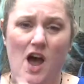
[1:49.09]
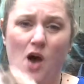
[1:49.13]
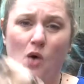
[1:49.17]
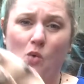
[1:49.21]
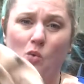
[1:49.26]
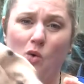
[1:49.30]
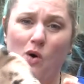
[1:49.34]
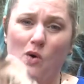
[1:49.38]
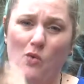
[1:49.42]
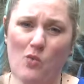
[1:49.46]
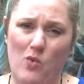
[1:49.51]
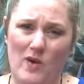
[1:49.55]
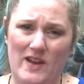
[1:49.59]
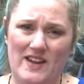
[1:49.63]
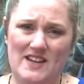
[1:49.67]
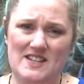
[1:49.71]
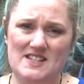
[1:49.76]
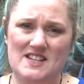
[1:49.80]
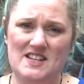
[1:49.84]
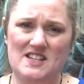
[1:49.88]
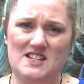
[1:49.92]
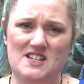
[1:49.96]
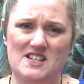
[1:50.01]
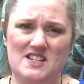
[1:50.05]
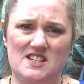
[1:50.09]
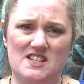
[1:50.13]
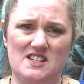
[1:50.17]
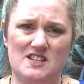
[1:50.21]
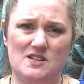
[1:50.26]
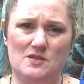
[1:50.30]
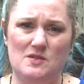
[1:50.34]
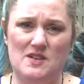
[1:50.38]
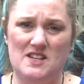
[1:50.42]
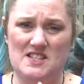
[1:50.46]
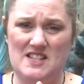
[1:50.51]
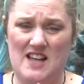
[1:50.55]
What we tend to
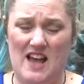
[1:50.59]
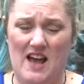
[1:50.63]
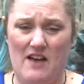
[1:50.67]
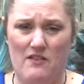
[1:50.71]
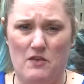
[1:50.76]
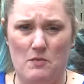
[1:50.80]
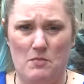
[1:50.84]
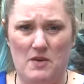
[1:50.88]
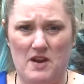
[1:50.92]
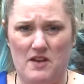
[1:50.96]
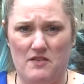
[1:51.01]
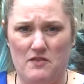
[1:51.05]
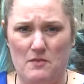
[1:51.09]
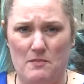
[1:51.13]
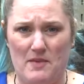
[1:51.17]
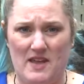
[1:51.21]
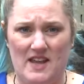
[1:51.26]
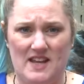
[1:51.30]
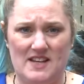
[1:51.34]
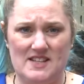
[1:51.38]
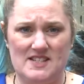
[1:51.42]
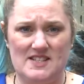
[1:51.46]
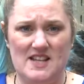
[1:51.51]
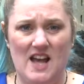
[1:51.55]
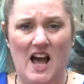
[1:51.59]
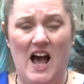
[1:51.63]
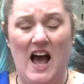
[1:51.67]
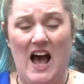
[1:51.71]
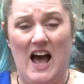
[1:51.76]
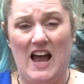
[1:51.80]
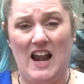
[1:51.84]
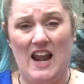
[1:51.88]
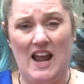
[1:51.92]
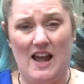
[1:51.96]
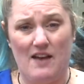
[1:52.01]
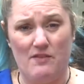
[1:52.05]
do is have a bit of a mix.
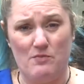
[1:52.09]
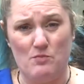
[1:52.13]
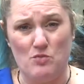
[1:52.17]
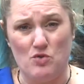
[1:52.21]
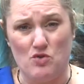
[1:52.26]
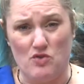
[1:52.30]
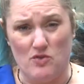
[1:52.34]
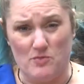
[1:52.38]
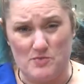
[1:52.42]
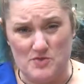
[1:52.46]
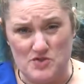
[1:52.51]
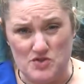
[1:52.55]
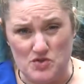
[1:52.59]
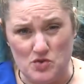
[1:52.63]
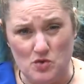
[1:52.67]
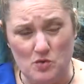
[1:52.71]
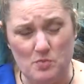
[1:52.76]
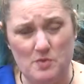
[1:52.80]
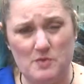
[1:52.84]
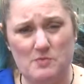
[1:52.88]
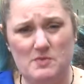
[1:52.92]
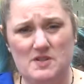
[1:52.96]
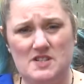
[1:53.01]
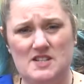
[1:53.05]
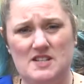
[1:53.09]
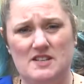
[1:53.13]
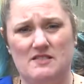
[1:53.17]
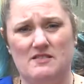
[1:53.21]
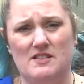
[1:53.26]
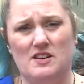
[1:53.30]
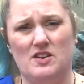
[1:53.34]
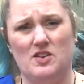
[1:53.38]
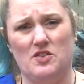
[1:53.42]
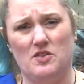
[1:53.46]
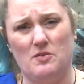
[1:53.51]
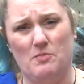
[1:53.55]
I'll have more absorbent
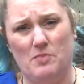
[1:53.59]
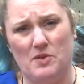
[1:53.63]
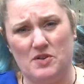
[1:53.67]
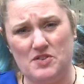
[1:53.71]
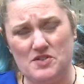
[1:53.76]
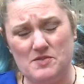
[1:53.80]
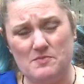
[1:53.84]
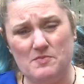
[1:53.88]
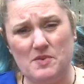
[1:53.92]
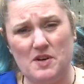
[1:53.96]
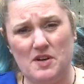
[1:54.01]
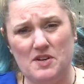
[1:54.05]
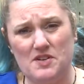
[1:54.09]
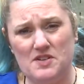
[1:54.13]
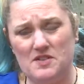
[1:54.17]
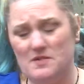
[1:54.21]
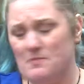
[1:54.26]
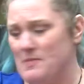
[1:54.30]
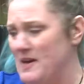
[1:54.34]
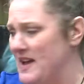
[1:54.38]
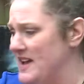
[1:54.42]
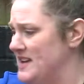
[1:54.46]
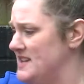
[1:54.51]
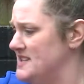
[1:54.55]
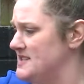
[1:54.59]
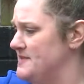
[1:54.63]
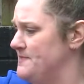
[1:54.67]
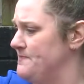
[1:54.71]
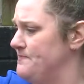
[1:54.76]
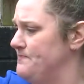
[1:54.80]
material on the bottom part of the bed.